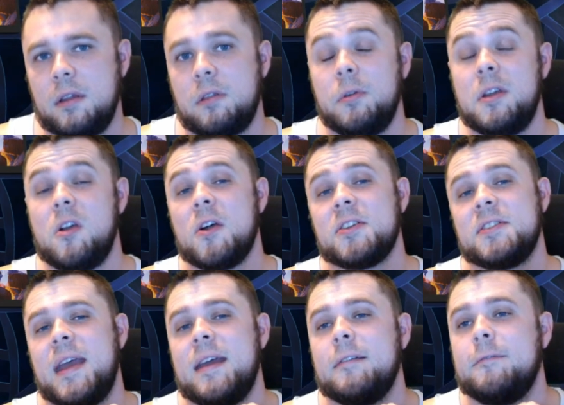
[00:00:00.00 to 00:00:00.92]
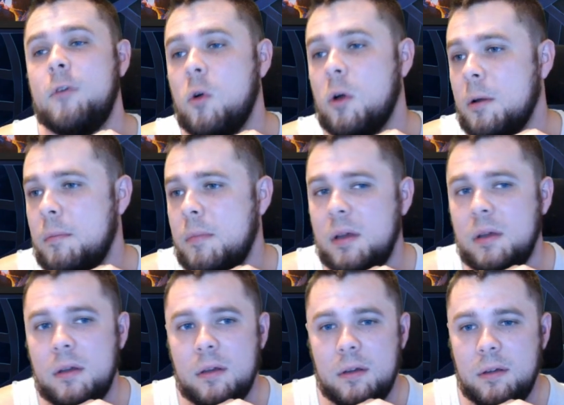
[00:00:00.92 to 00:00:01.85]
3 cards in hand for him.
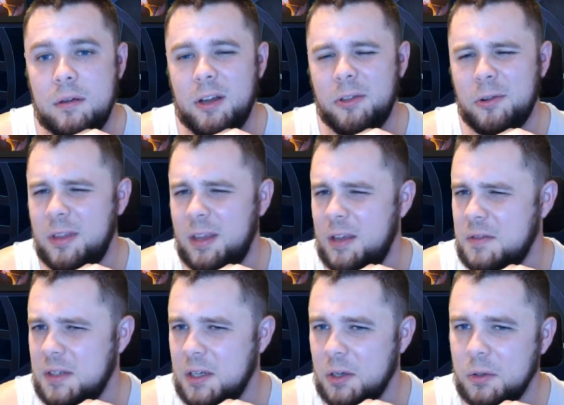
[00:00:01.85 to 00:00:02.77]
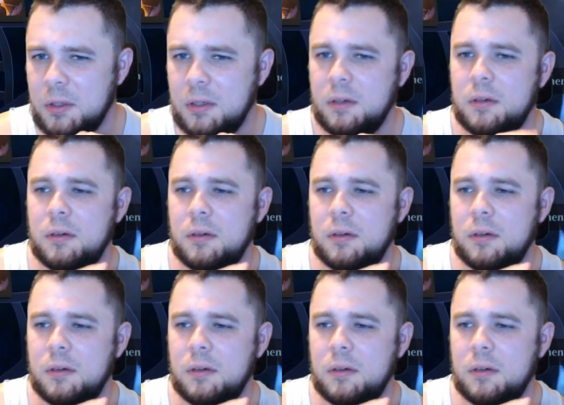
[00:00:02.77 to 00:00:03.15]
Another Thieves Guild.